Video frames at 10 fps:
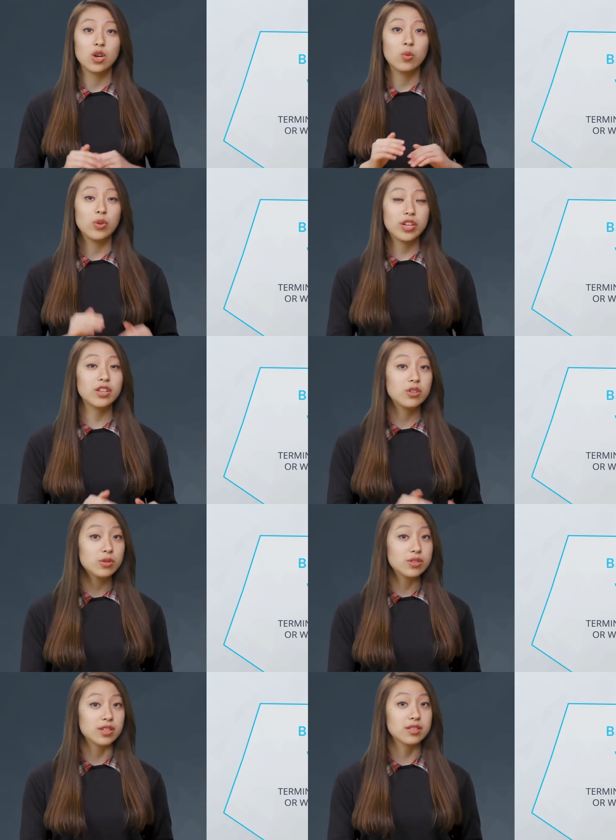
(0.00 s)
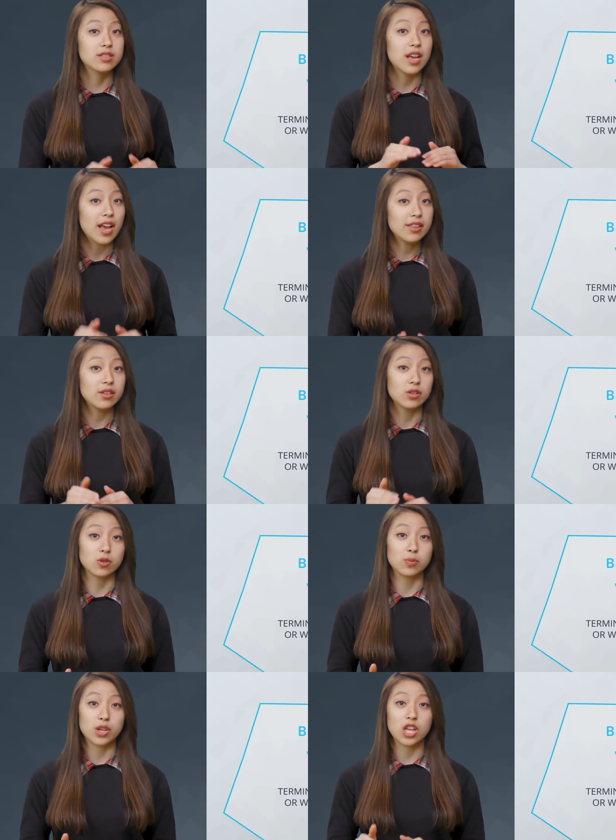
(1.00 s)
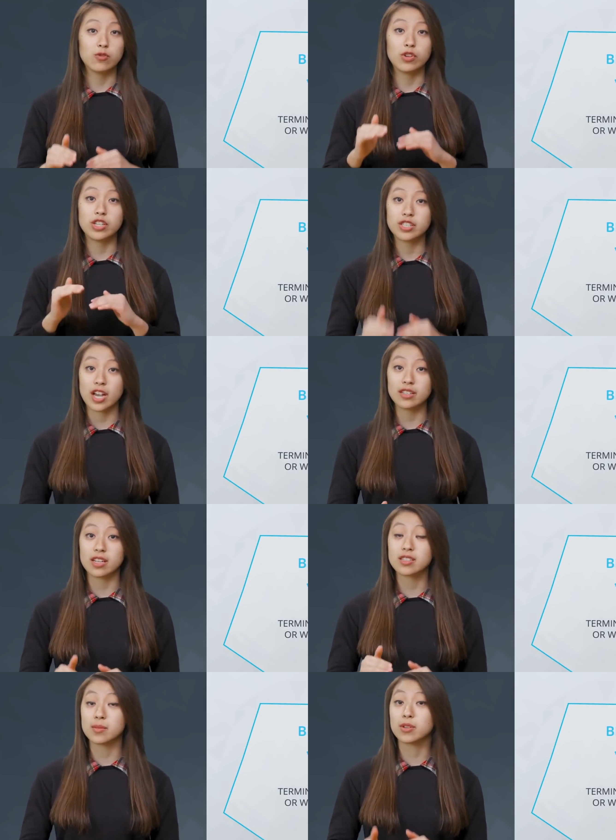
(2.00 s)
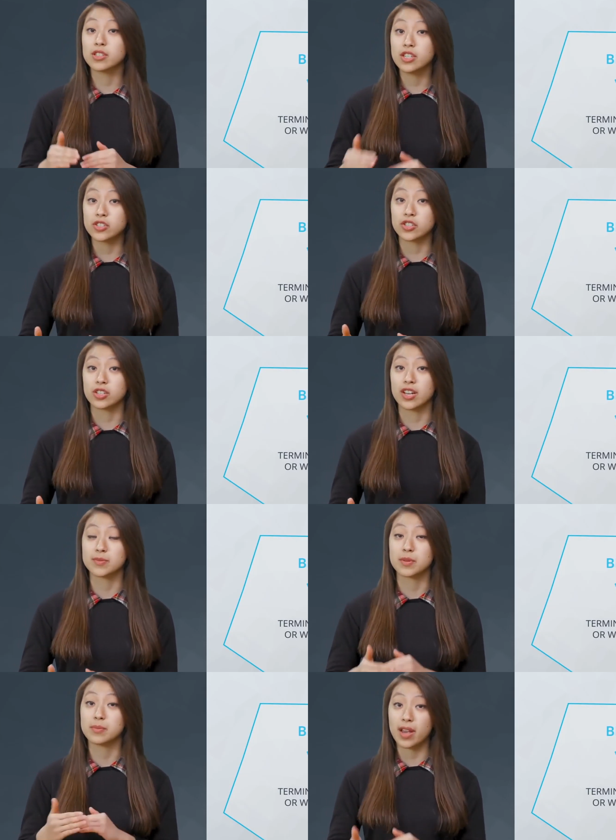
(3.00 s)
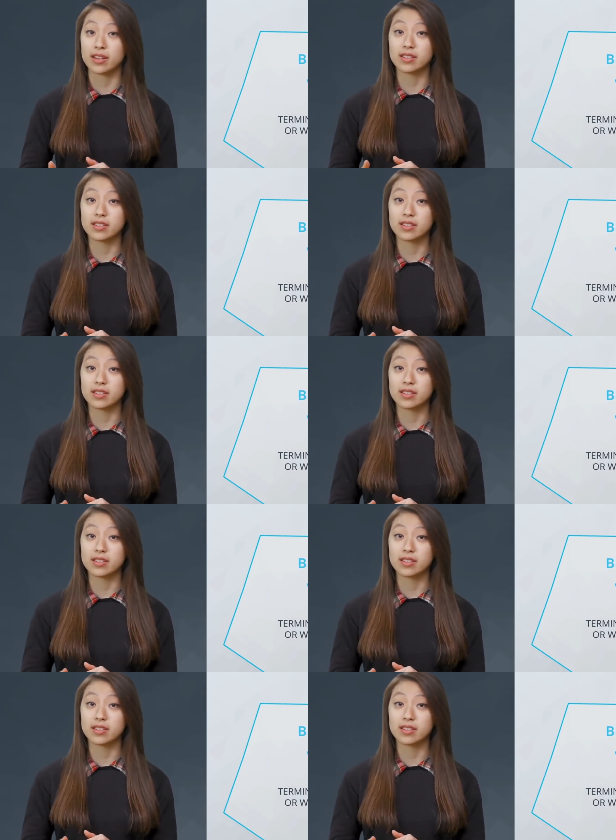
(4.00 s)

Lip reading: We can use this to end the loop if we detect that some condition has been met.